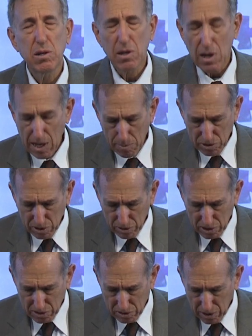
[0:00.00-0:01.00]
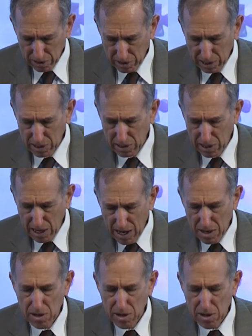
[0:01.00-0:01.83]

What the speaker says: Absolutely startling. And that